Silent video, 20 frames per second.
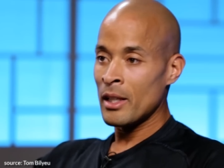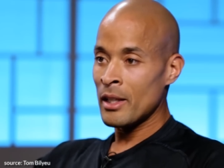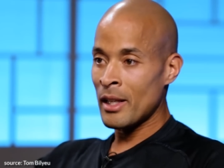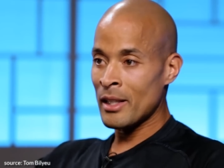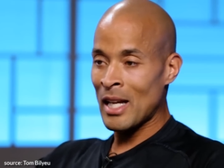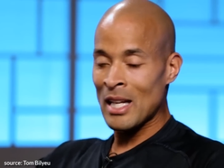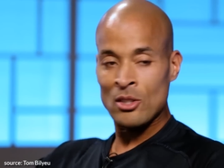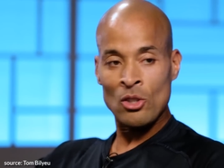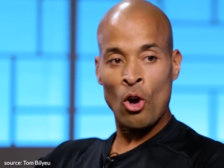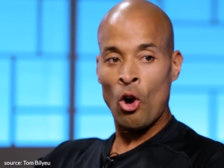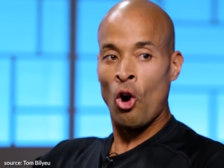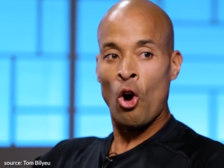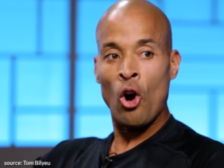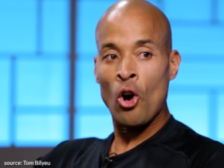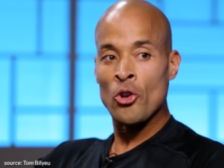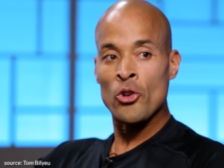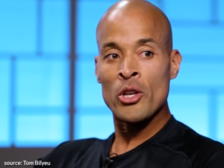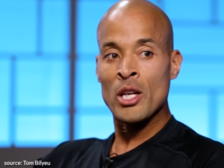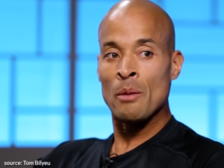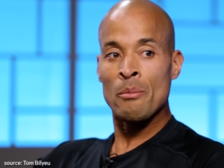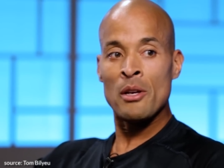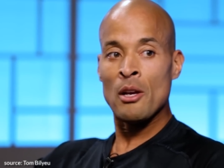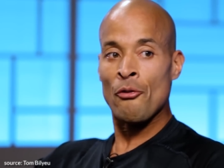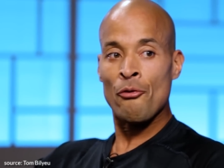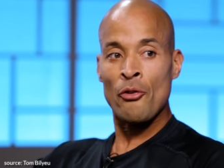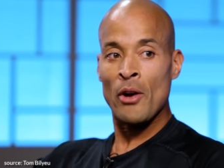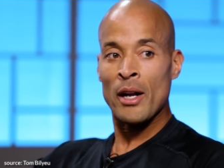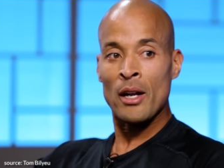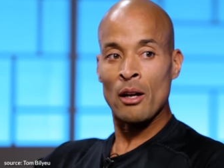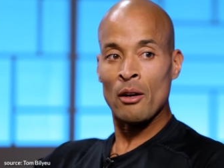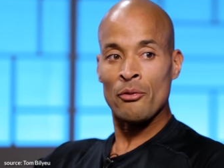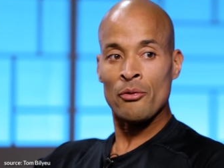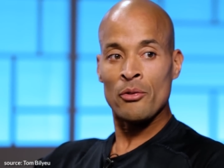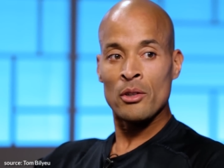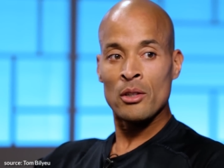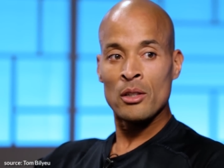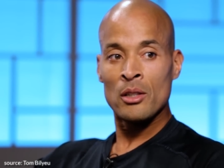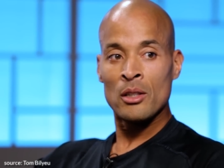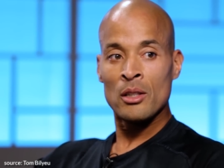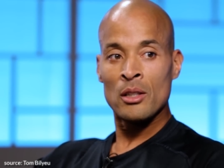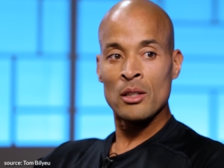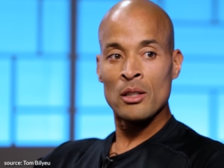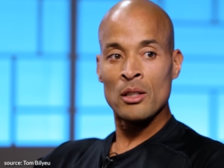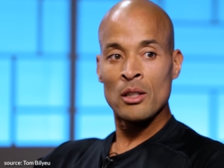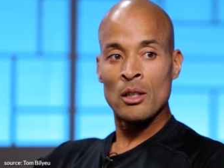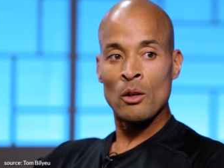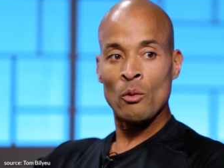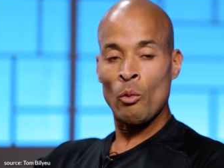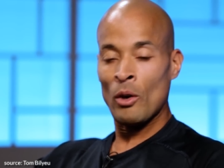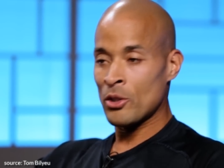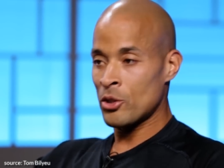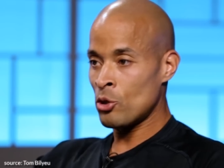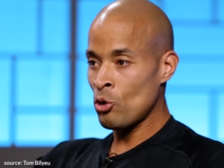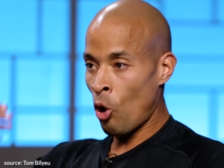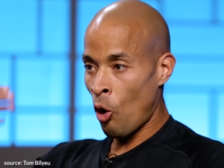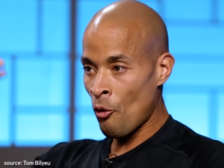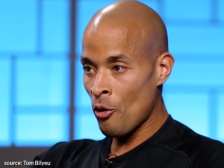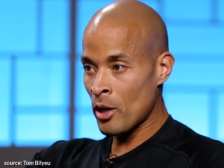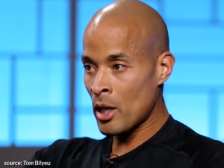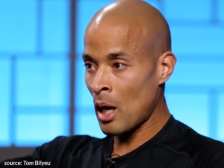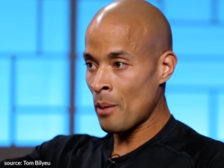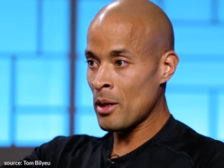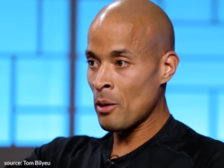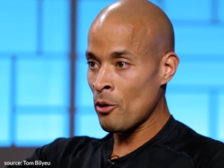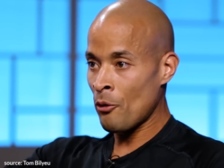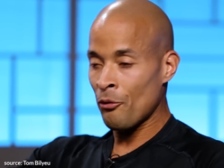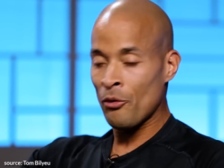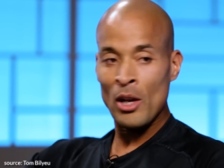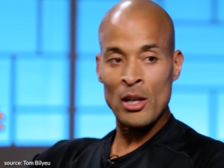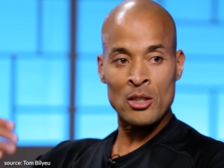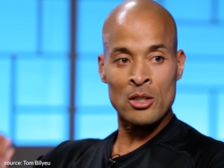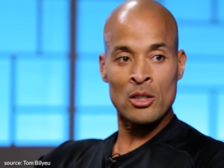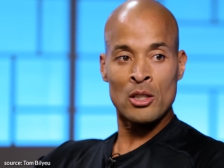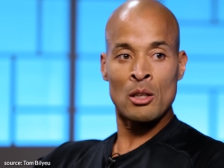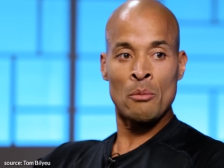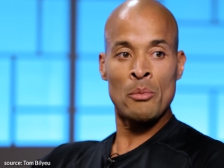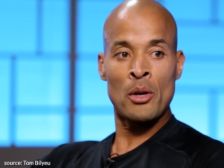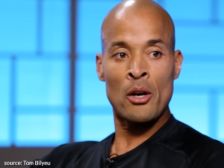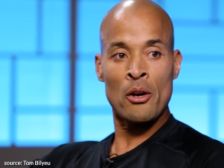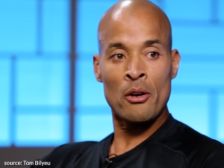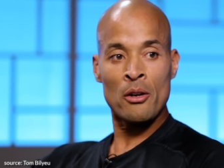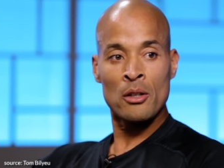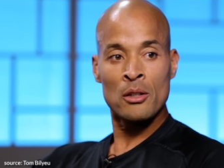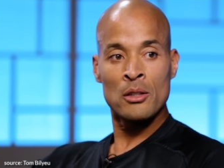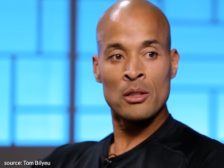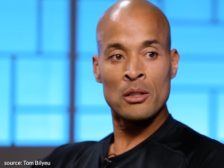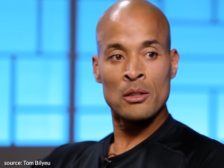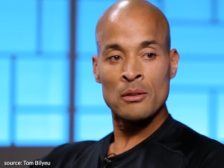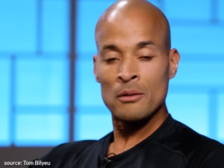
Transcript: because that's all you can be afraid of. Once you overcome the reflection in the mirror,